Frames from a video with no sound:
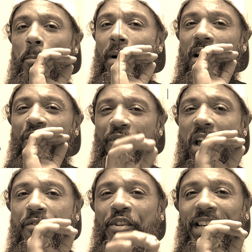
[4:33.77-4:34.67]
my
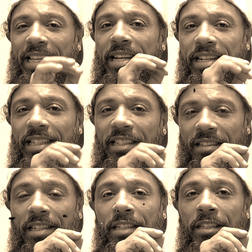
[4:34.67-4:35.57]
favorite
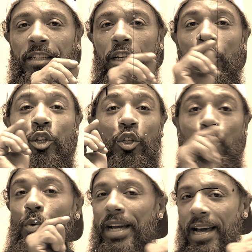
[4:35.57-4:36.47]
EDC
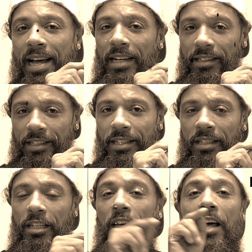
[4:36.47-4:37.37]
you cannot
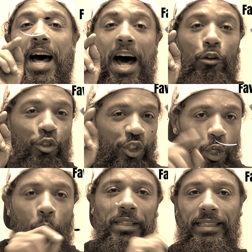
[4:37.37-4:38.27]
see. I'll
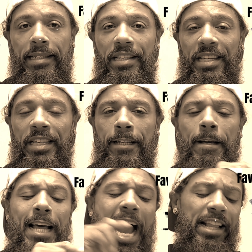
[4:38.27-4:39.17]
show it to thee
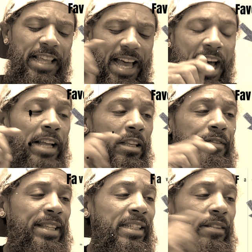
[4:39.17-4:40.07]
at the end
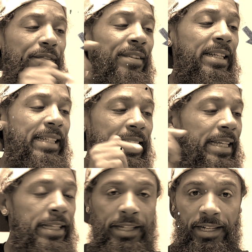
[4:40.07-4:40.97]
of this
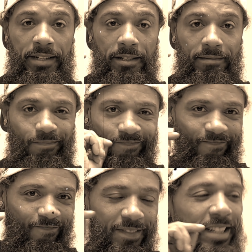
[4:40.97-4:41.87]
video.
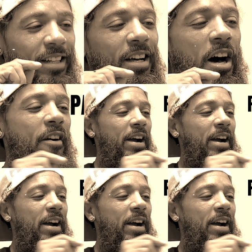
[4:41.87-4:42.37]
All